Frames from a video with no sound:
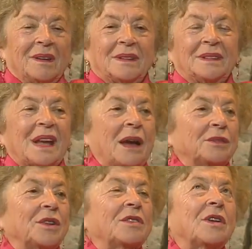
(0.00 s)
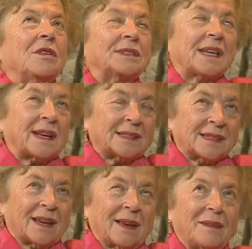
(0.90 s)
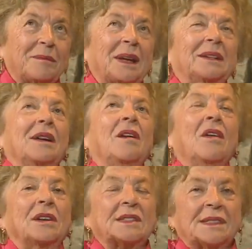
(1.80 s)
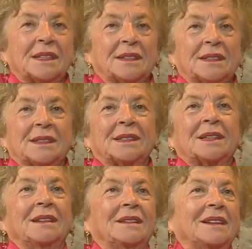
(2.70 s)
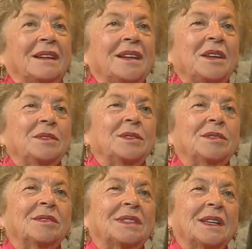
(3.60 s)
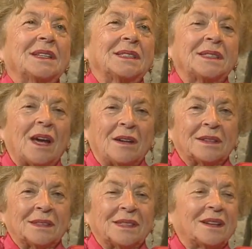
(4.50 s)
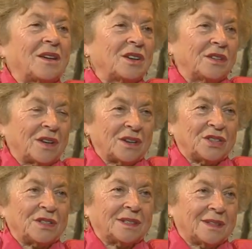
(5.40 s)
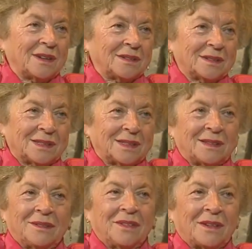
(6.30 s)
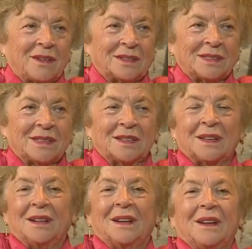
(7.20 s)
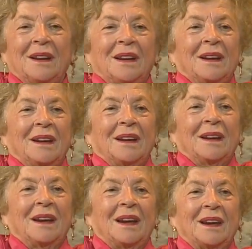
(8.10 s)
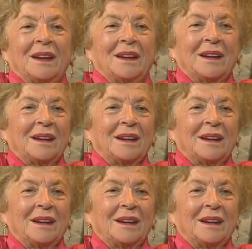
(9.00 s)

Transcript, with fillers: And how the Cossacks came and the horses. And he used to sing songs, Russian songs for us. And...